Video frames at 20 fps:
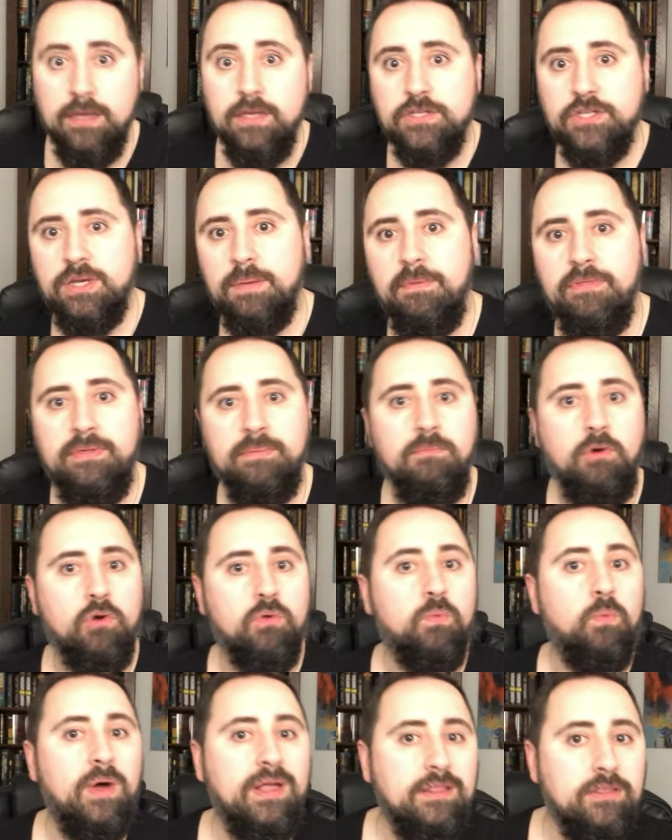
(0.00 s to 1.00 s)
Some of the
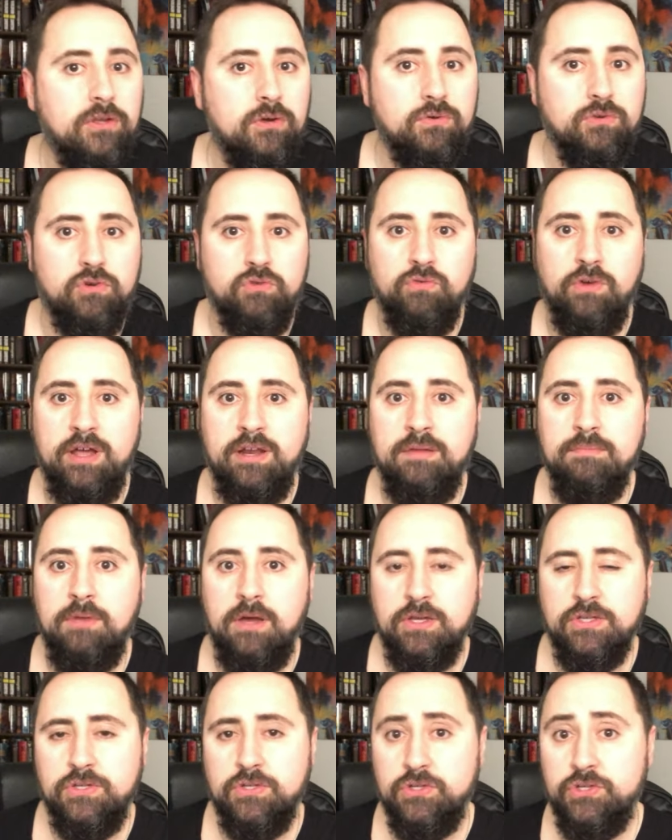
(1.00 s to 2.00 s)
more well-known karate
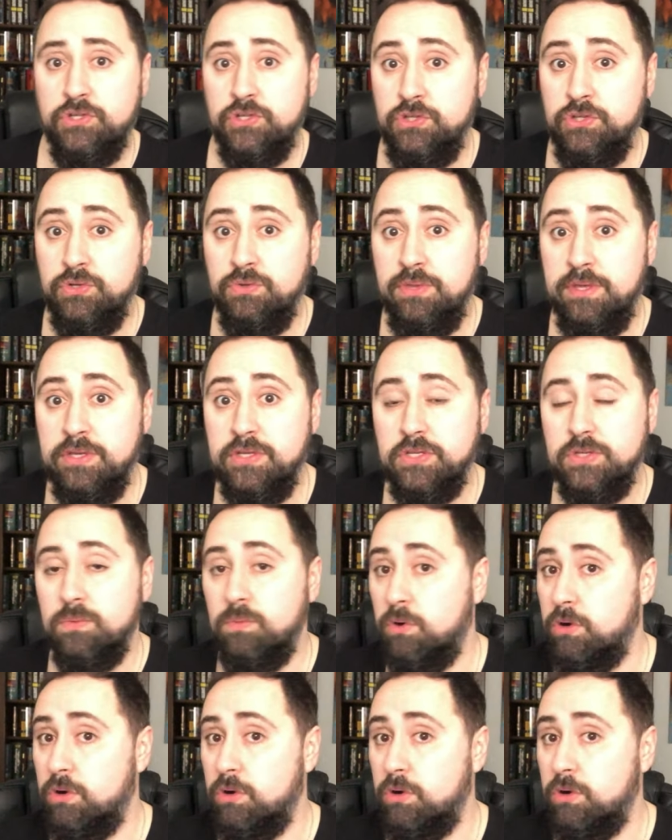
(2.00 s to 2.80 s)
masters to do this